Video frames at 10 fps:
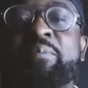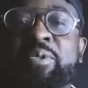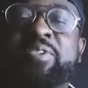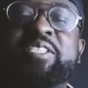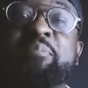
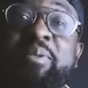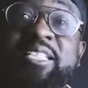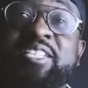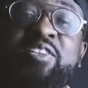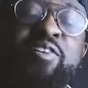because the
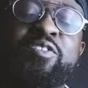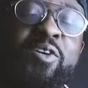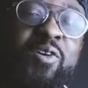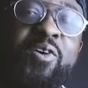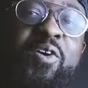blessing of the
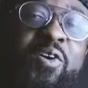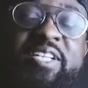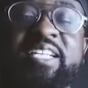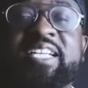Lord